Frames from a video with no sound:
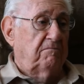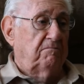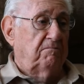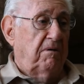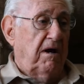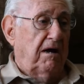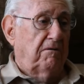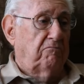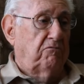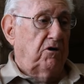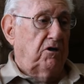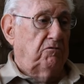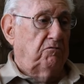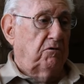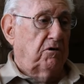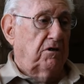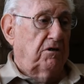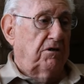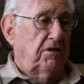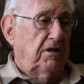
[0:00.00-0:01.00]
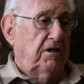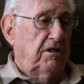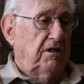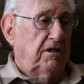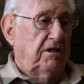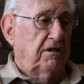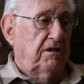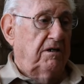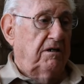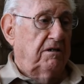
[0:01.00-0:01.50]
Bob Woodward,
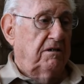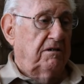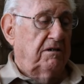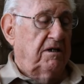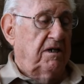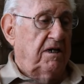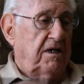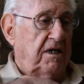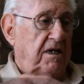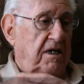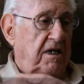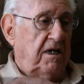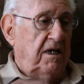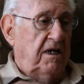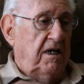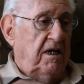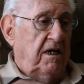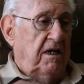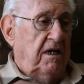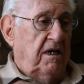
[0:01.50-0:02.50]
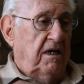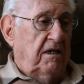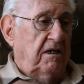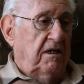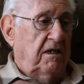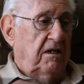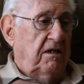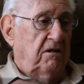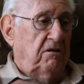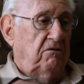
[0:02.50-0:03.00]
the
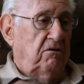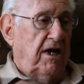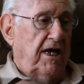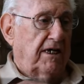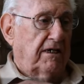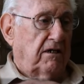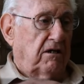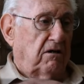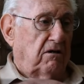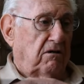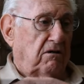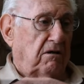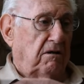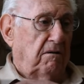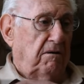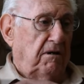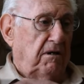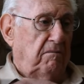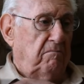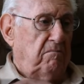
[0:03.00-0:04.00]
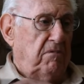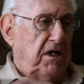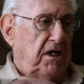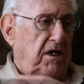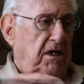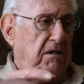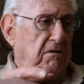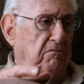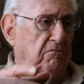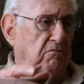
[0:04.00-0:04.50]
who handled all the
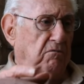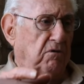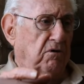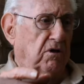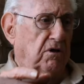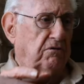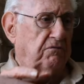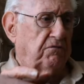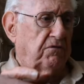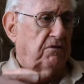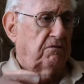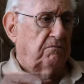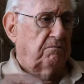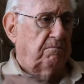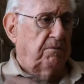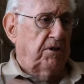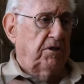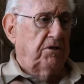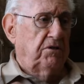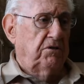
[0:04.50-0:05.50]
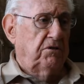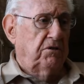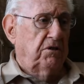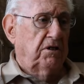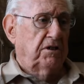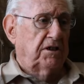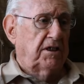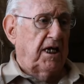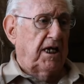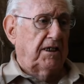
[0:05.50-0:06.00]
media work for Purdue
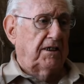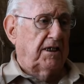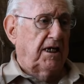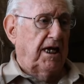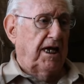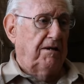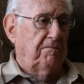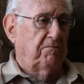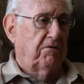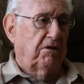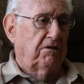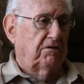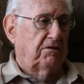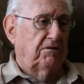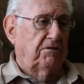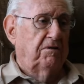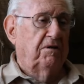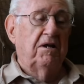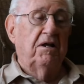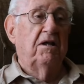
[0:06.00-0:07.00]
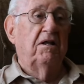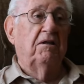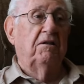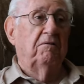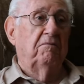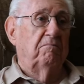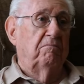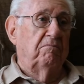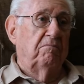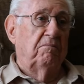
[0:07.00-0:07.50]
at that time, thought
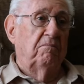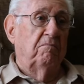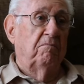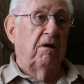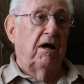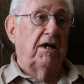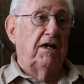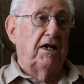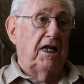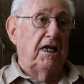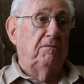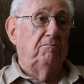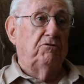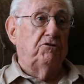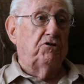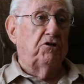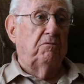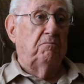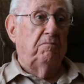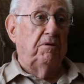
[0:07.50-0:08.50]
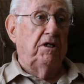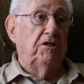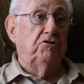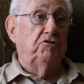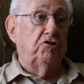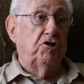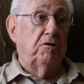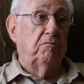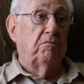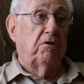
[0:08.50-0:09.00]
my name should be
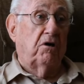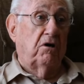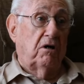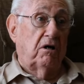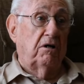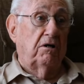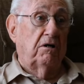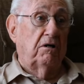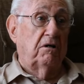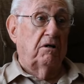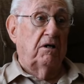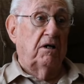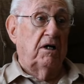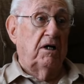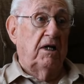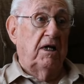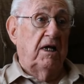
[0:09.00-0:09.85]
Jim Carter.